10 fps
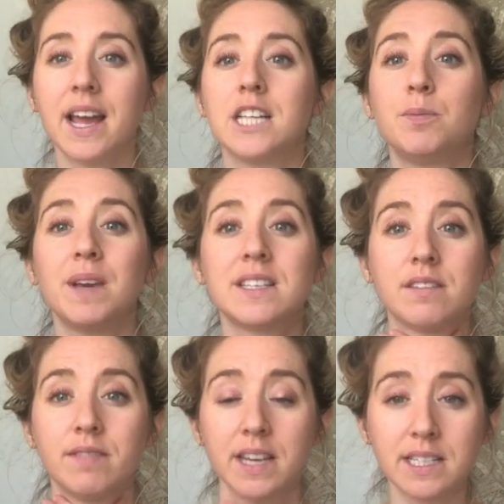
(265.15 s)
It's because
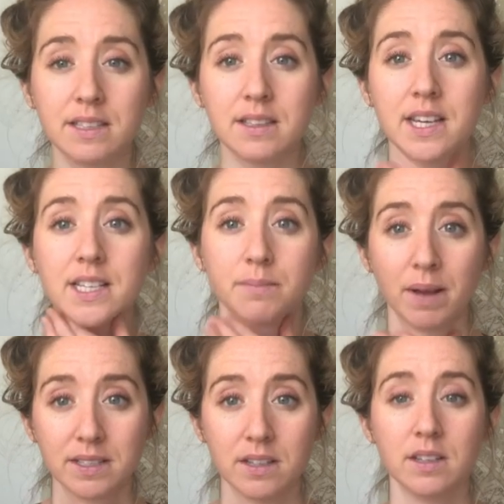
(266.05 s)
of these, these
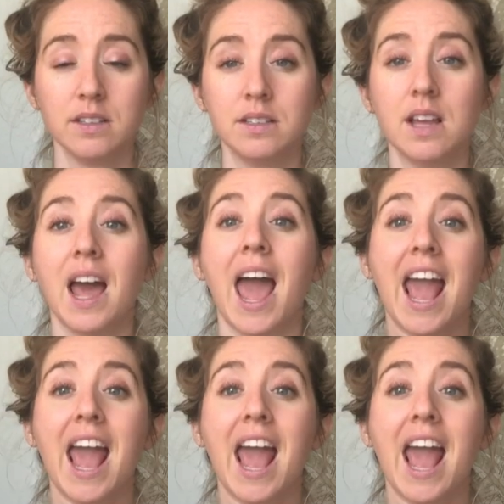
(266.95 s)
muscles